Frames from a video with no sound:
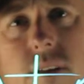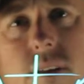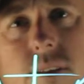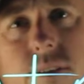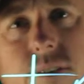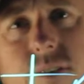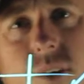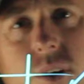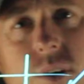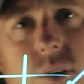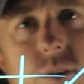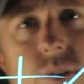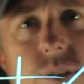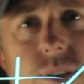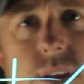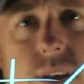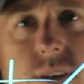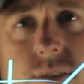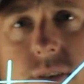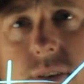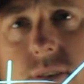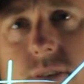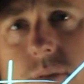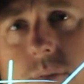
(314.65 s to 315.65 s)
So
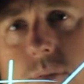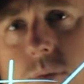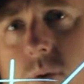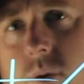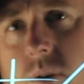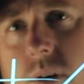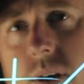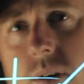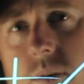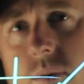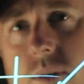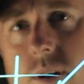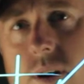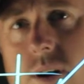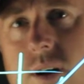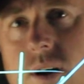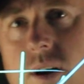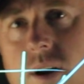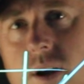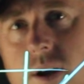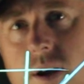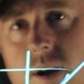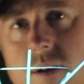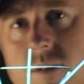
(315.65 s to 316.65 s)
this is a point where
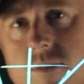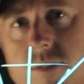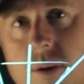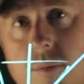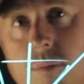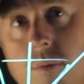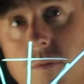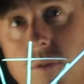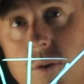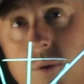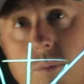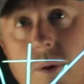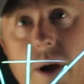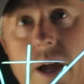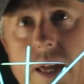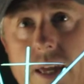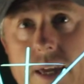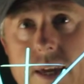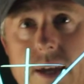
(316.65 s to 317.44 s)
some of you might